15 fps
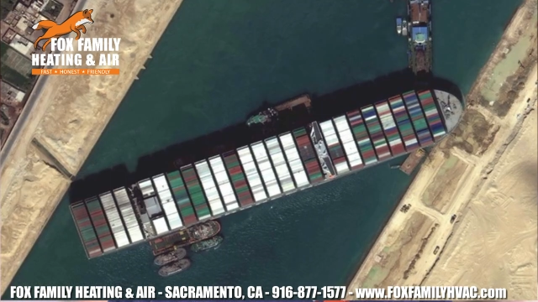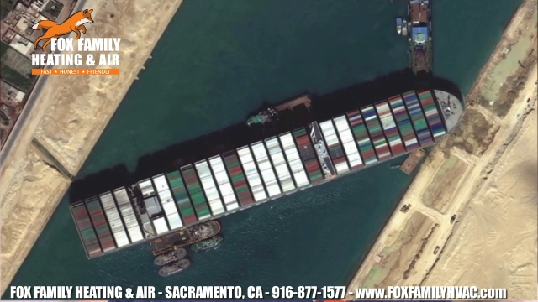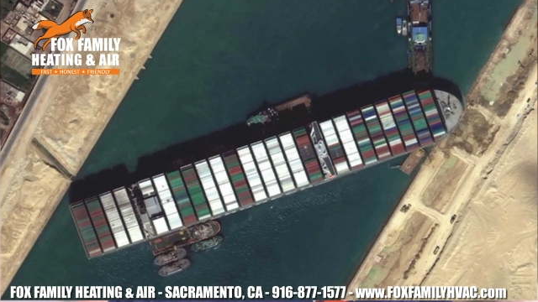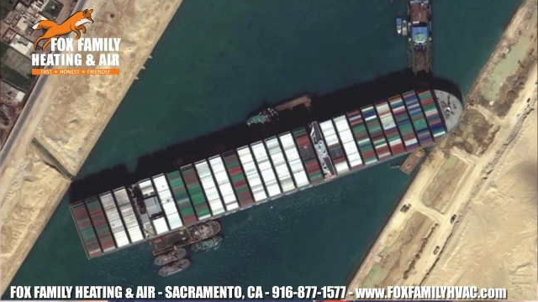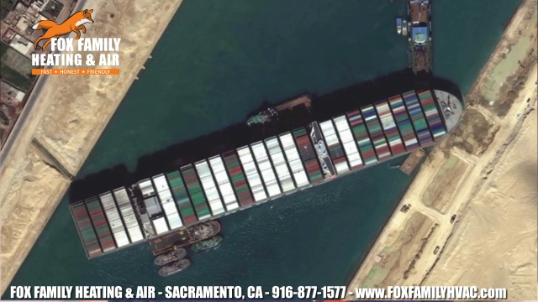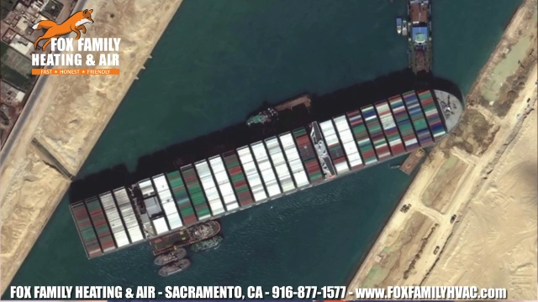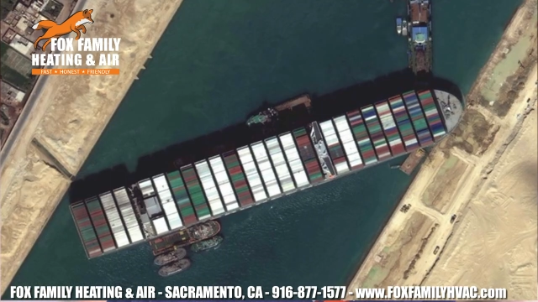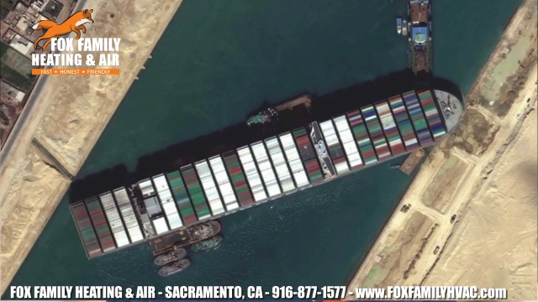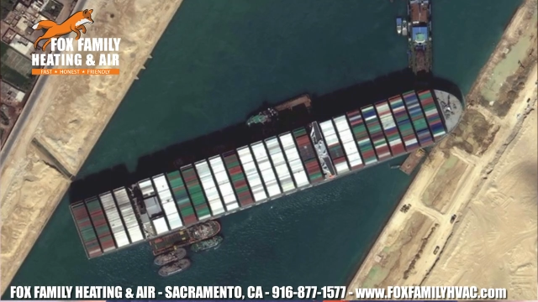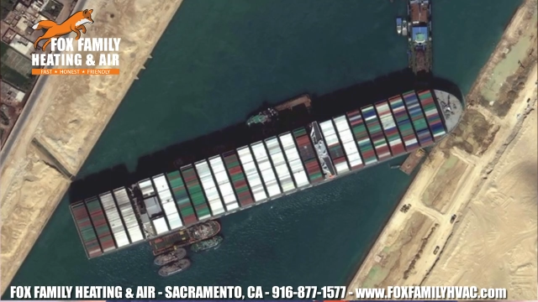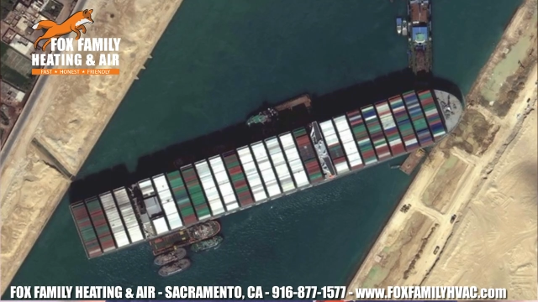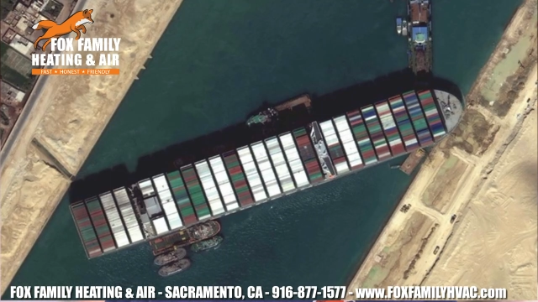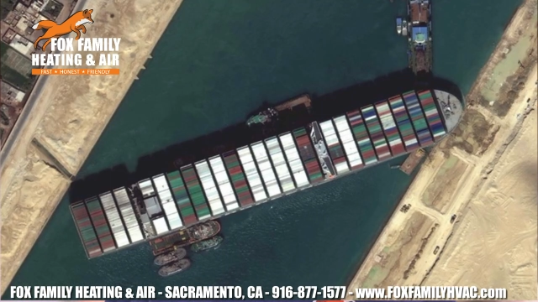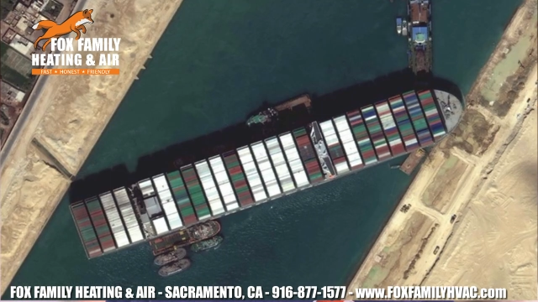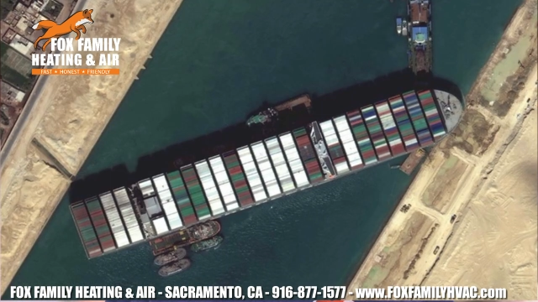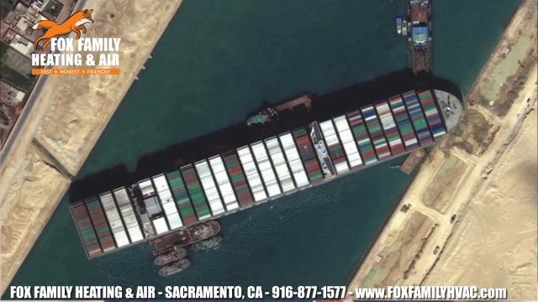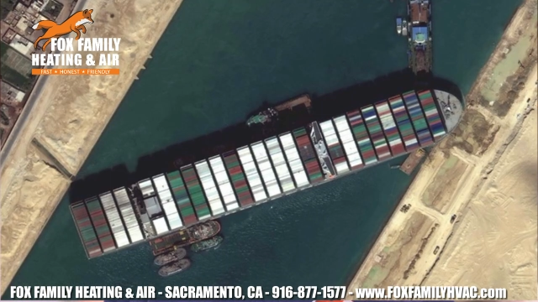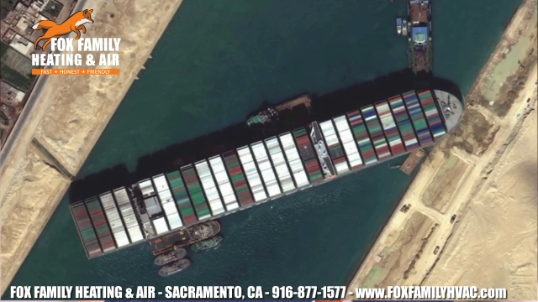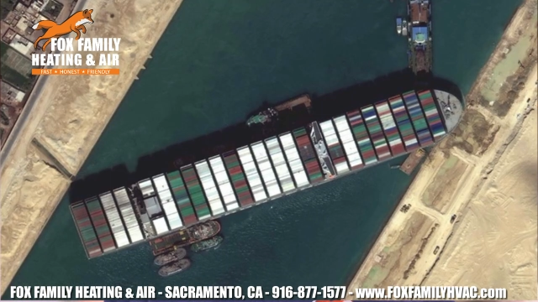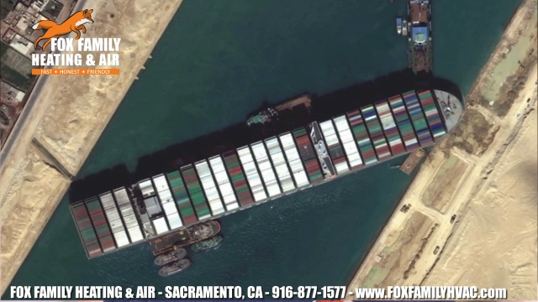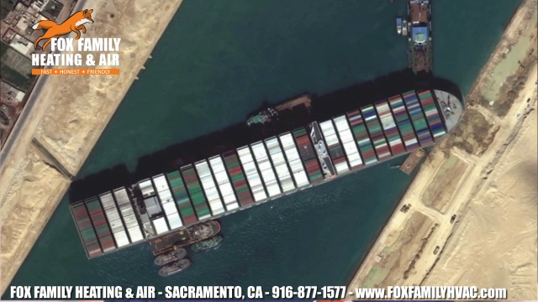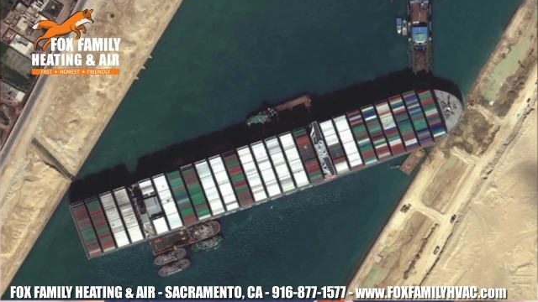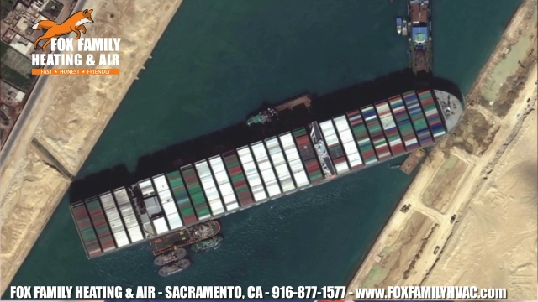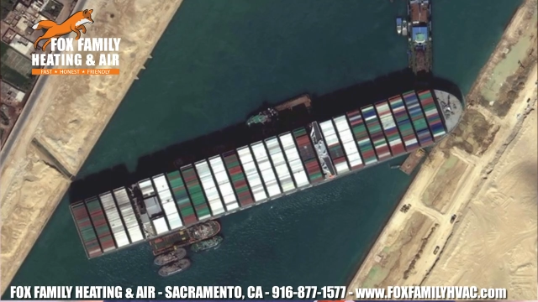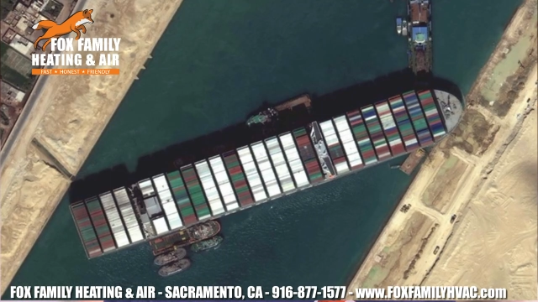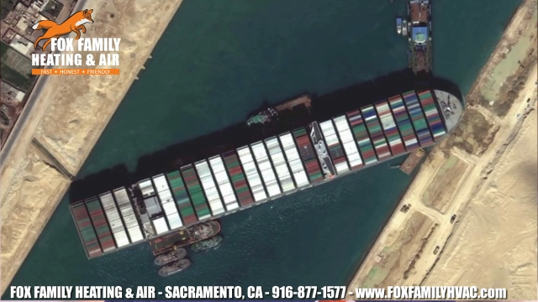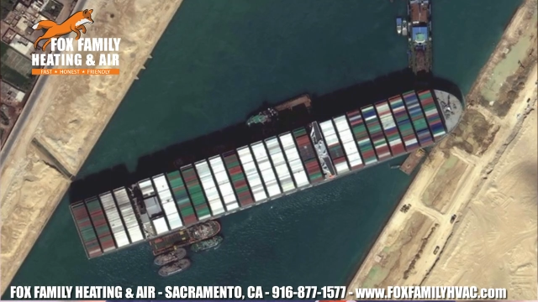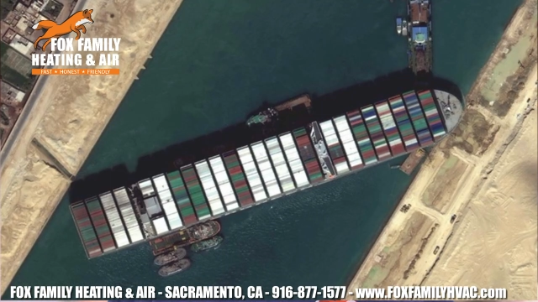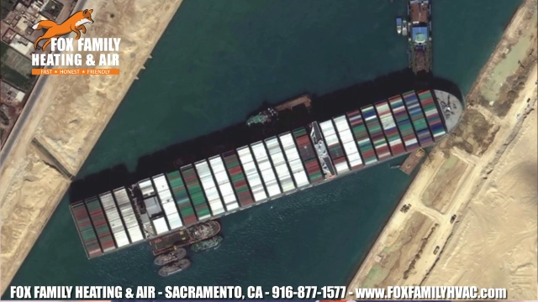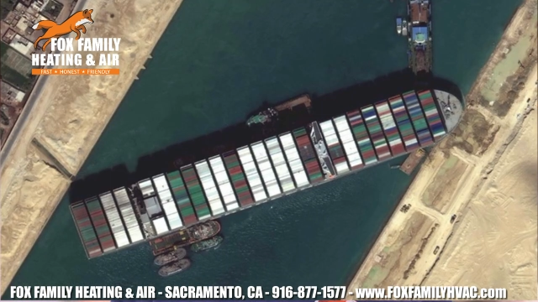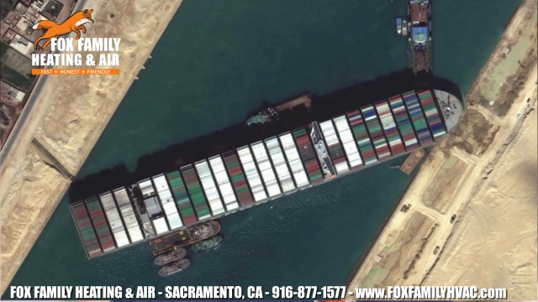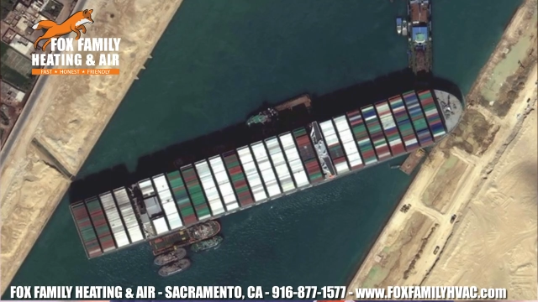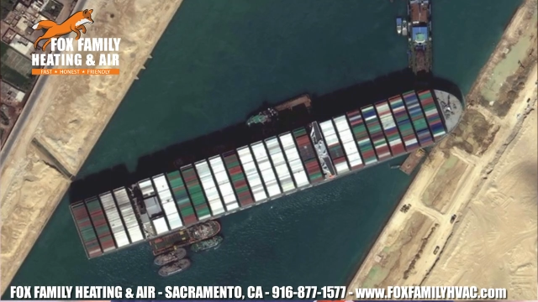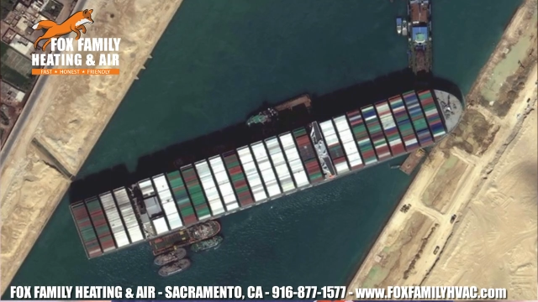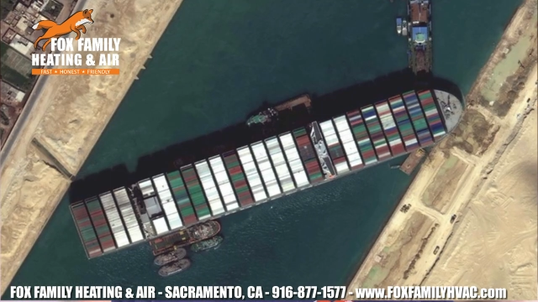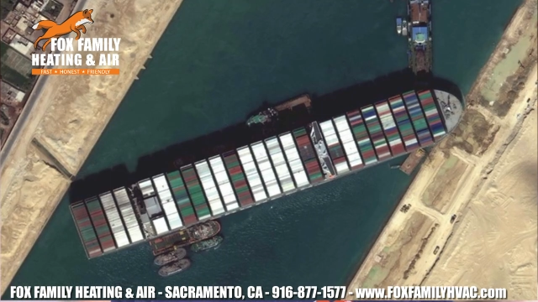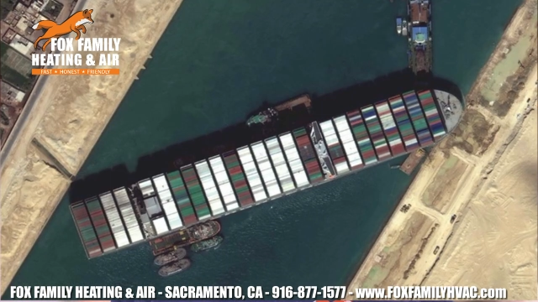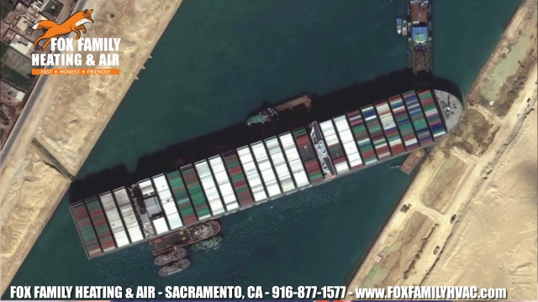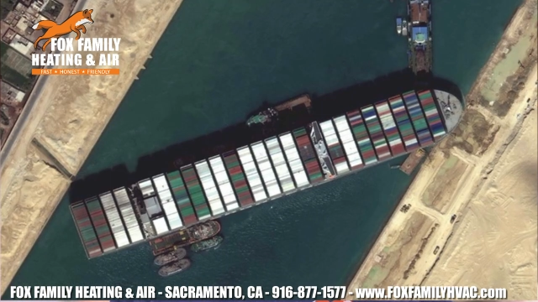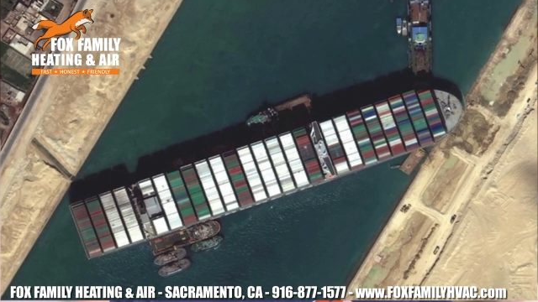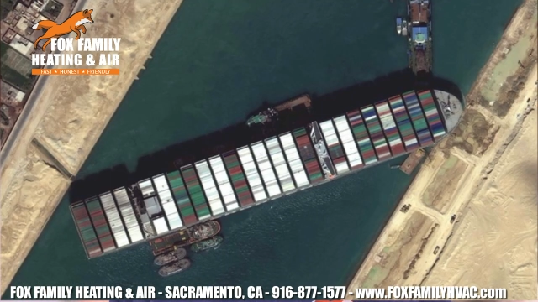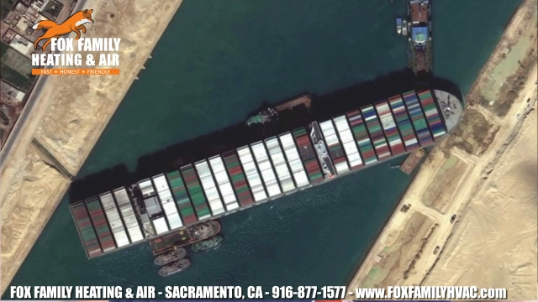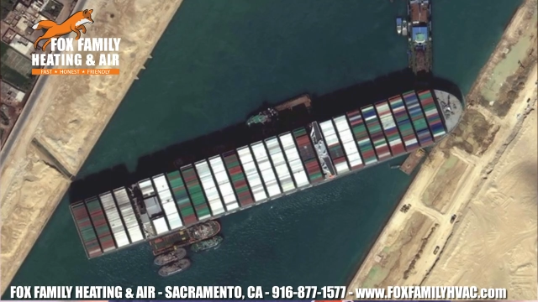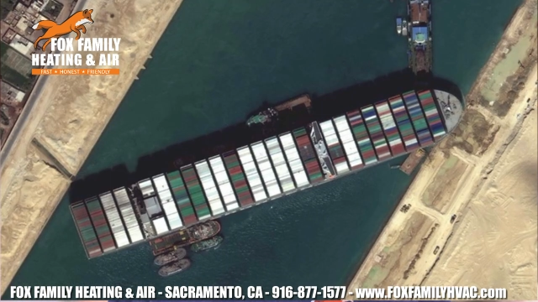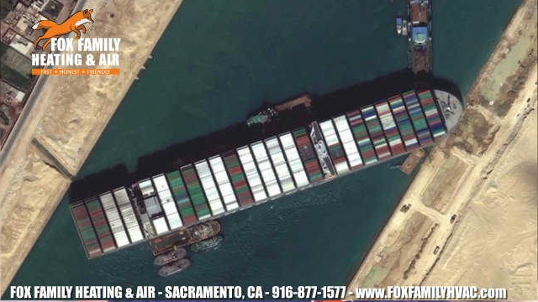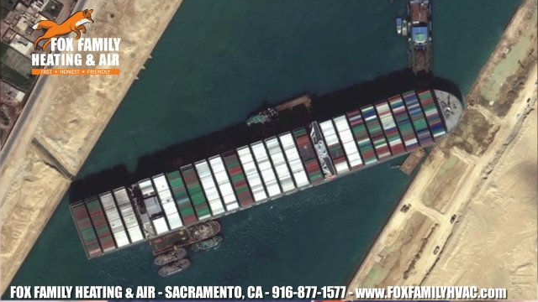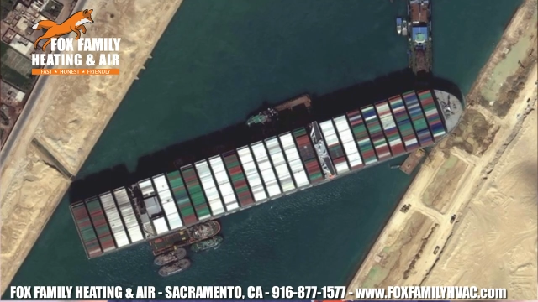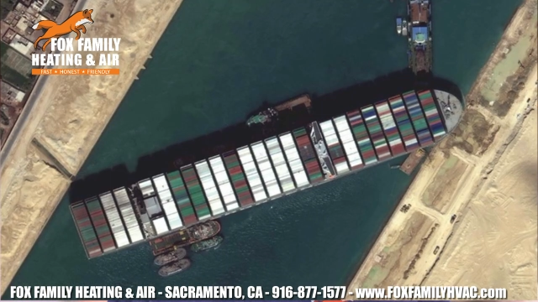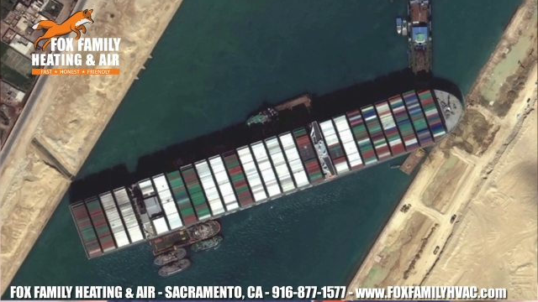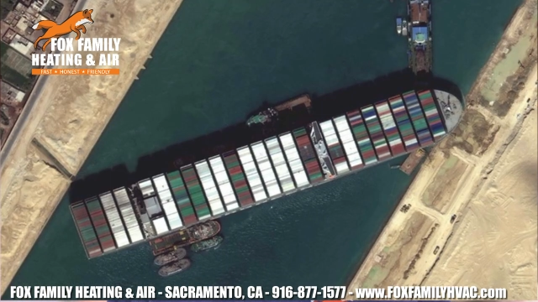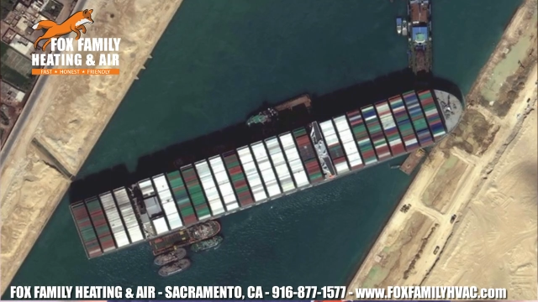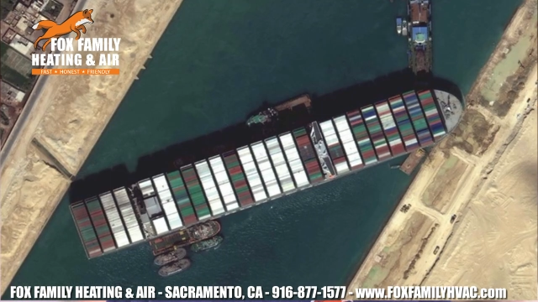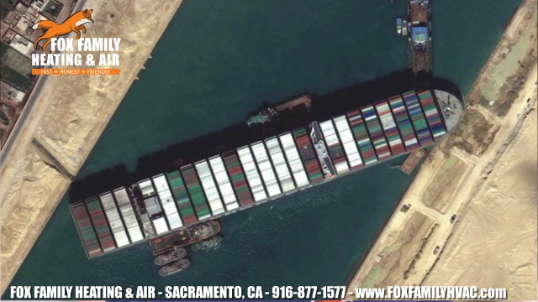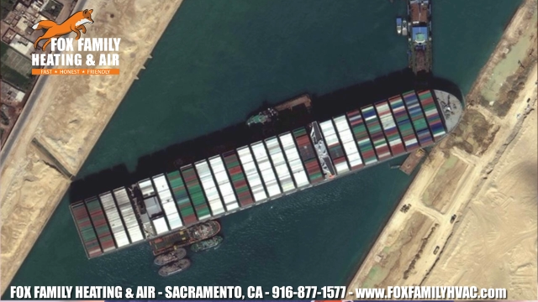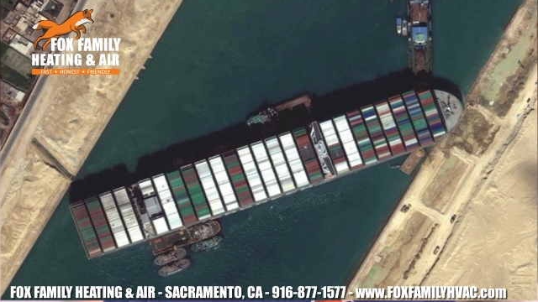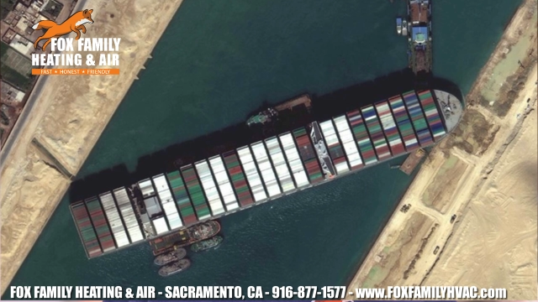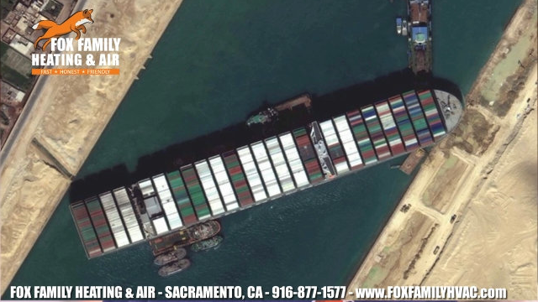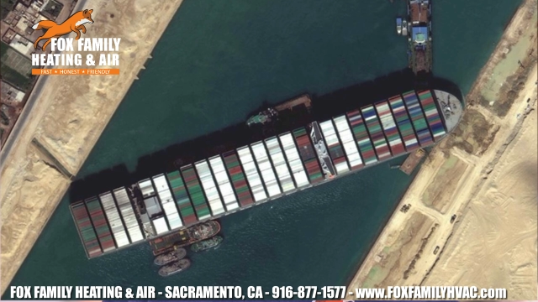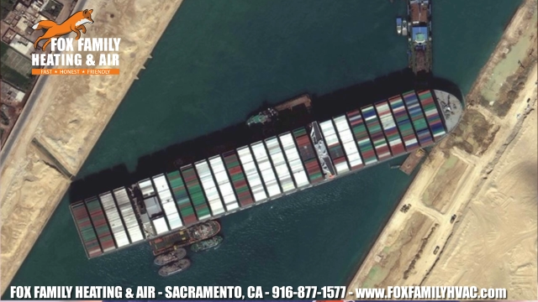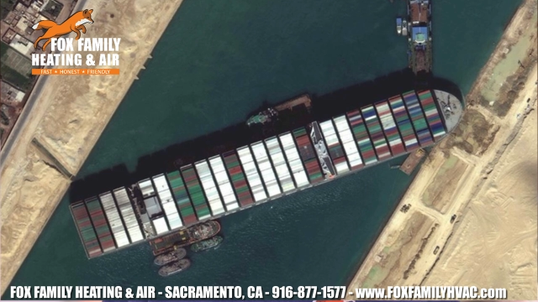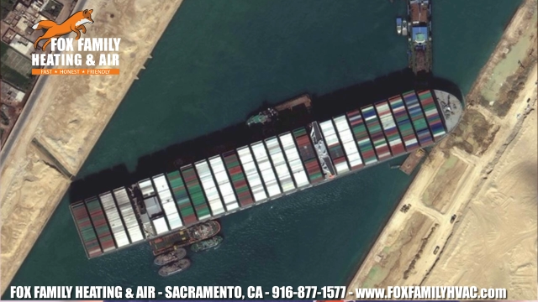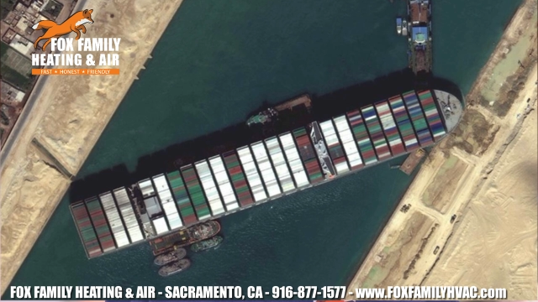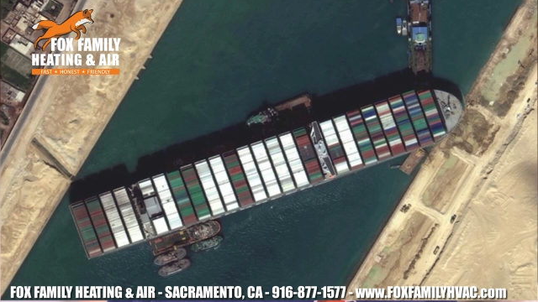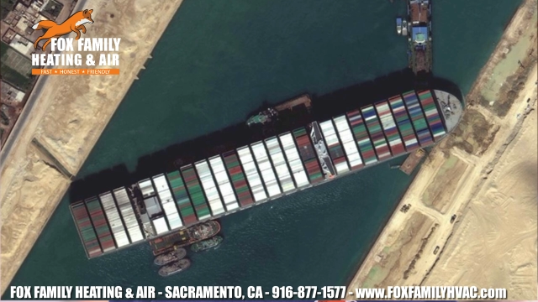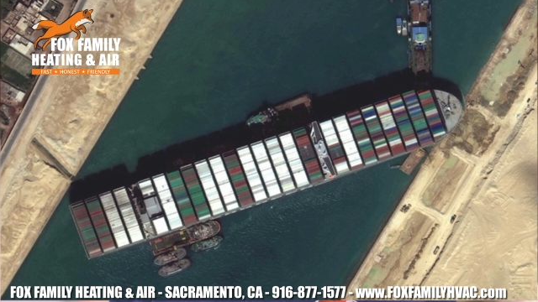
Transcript: [unreadable: no face in view]